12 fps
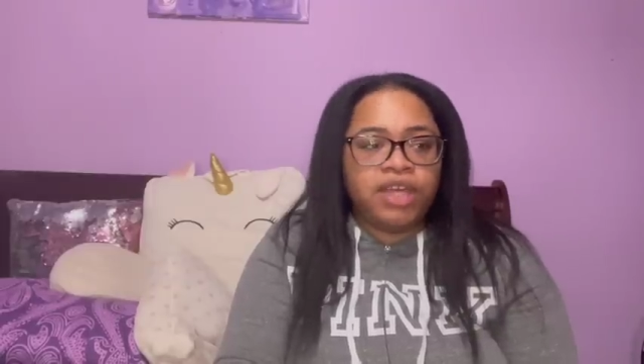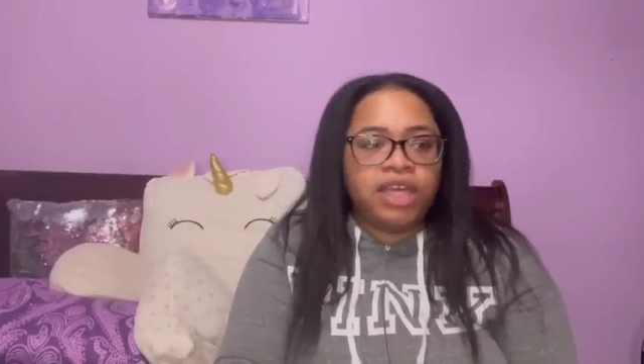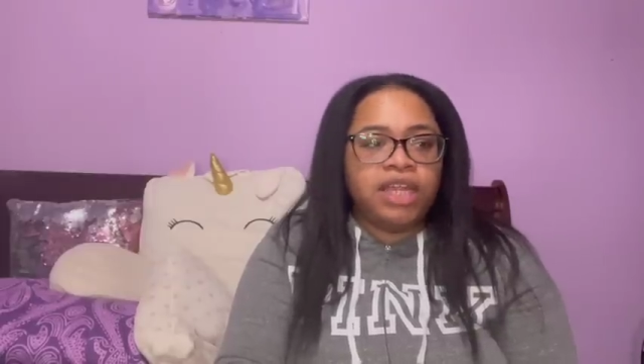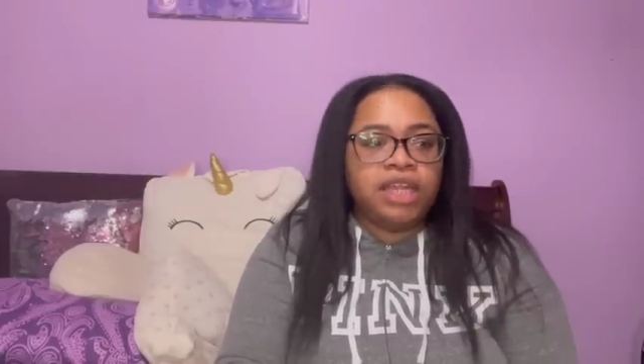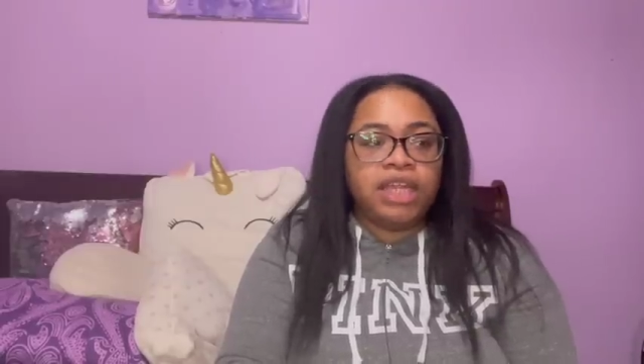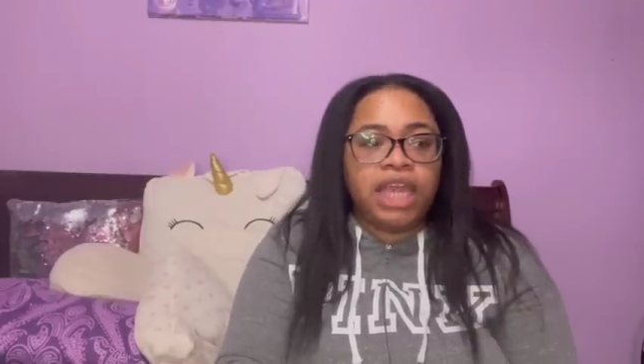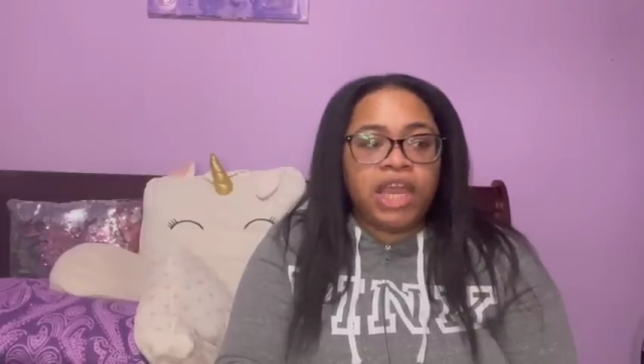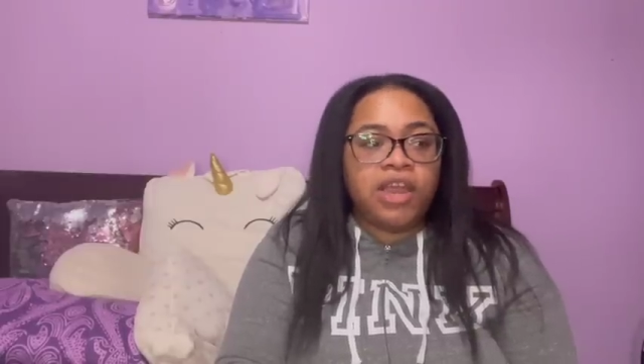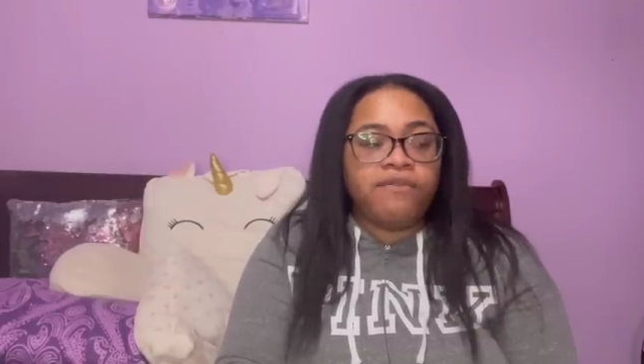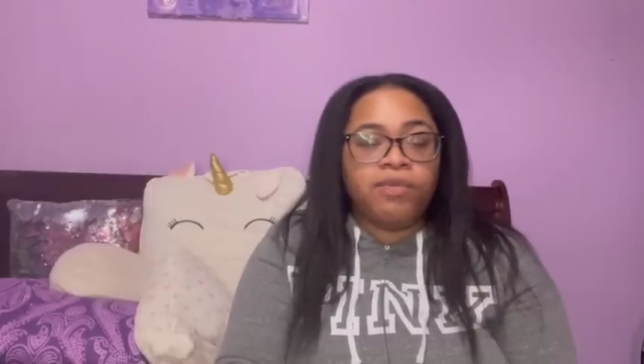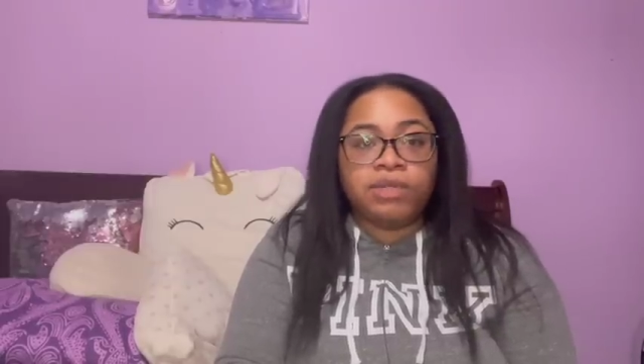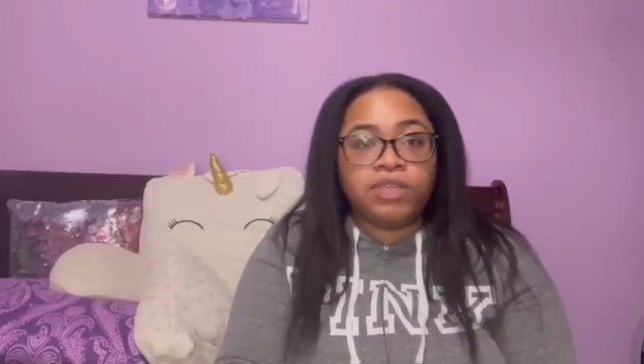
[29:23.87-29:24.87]
he didn't care
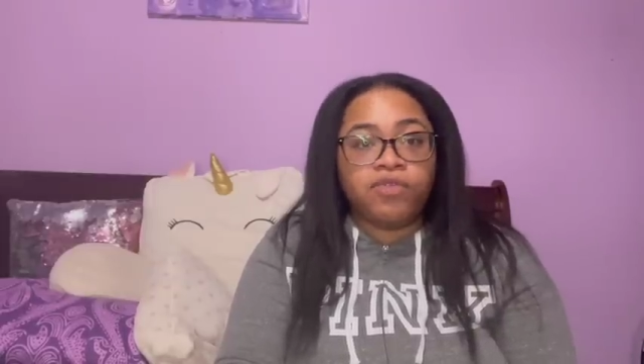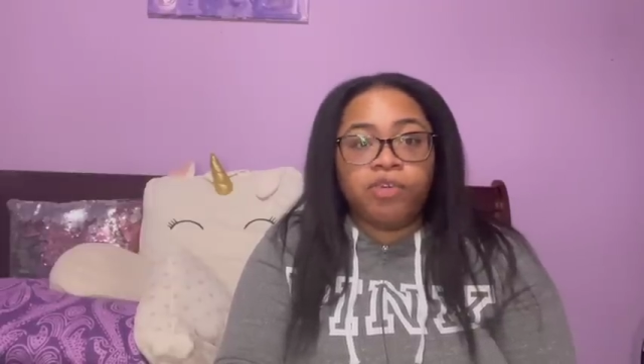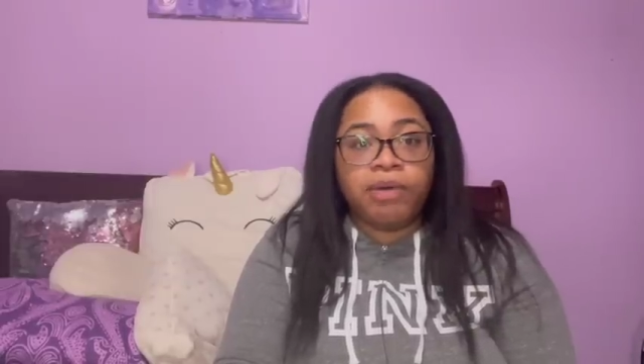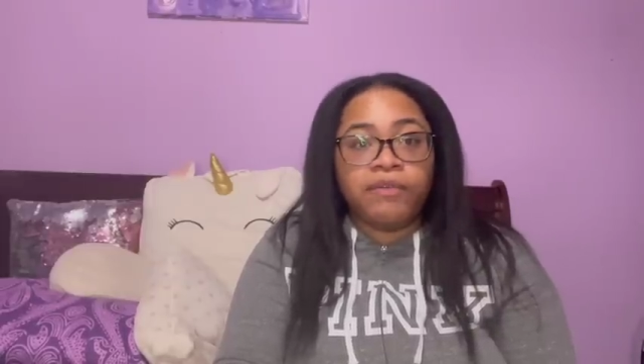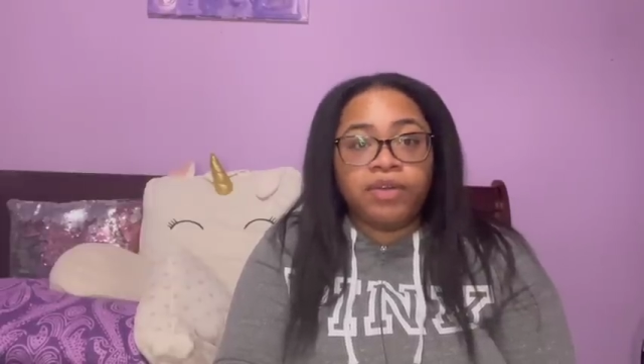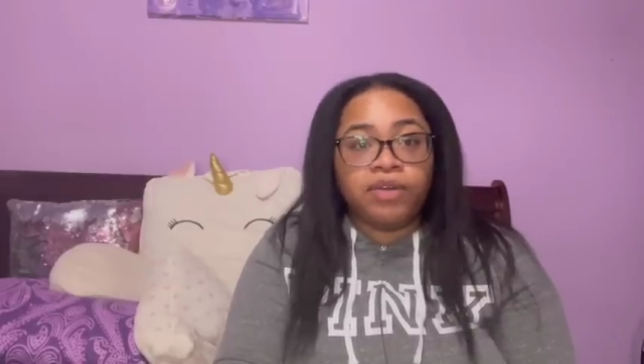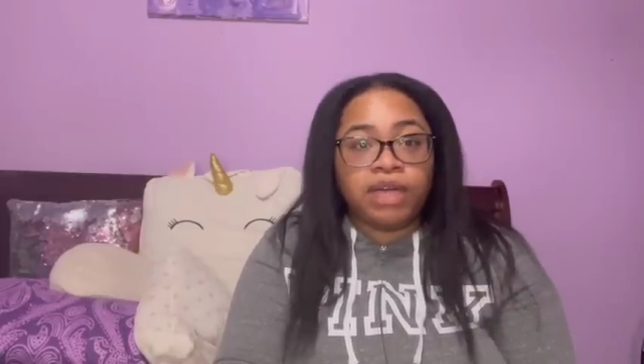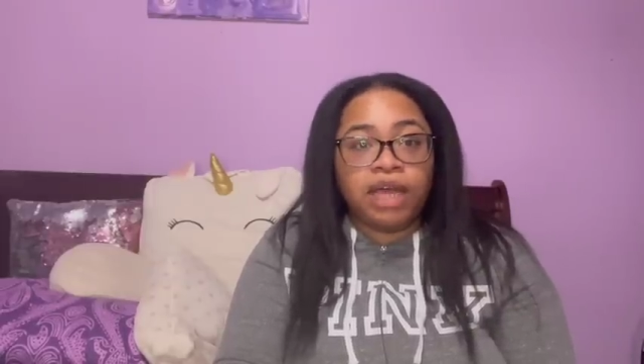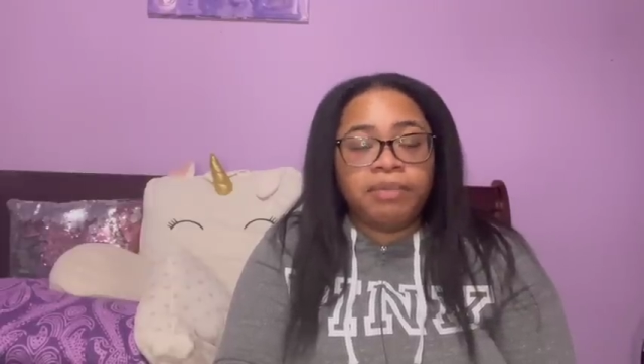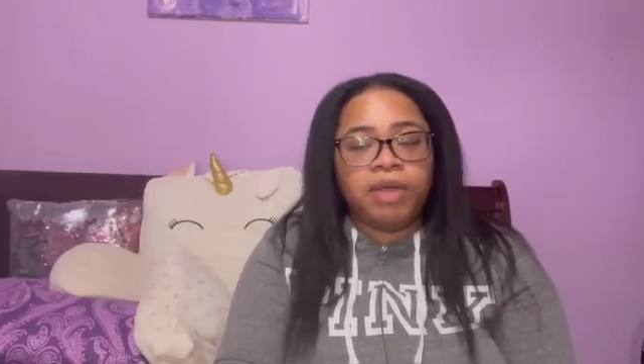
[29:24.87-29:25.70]
if it was a real Buffy or not.